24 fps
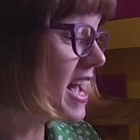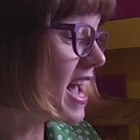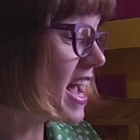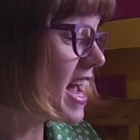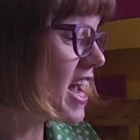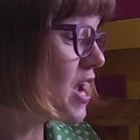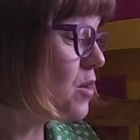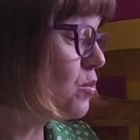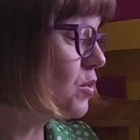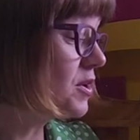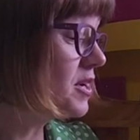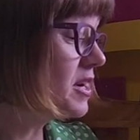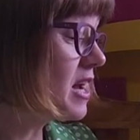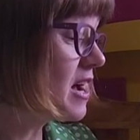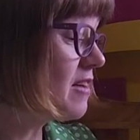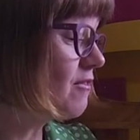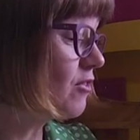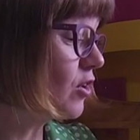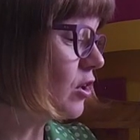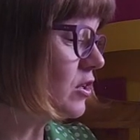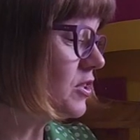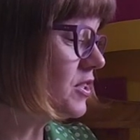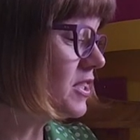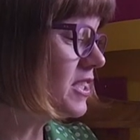he wouldn't have
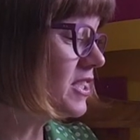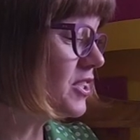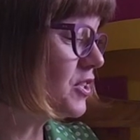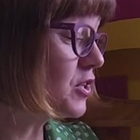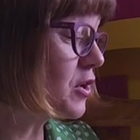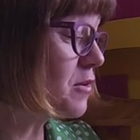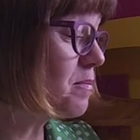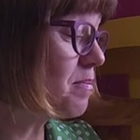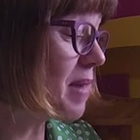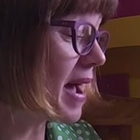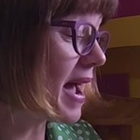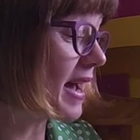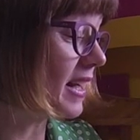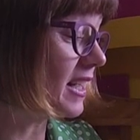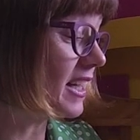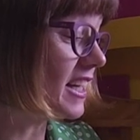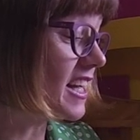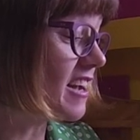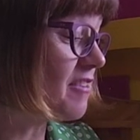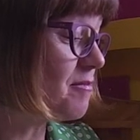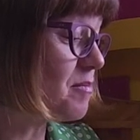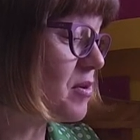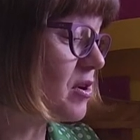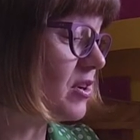lost it so badly
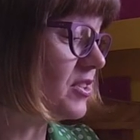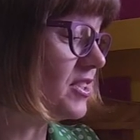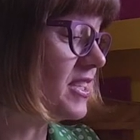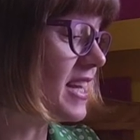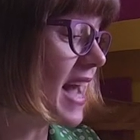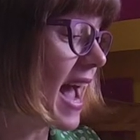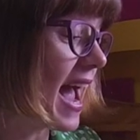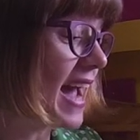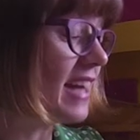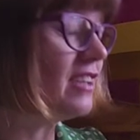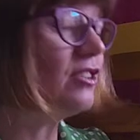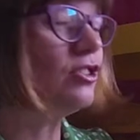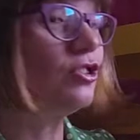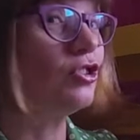if Percy hadn't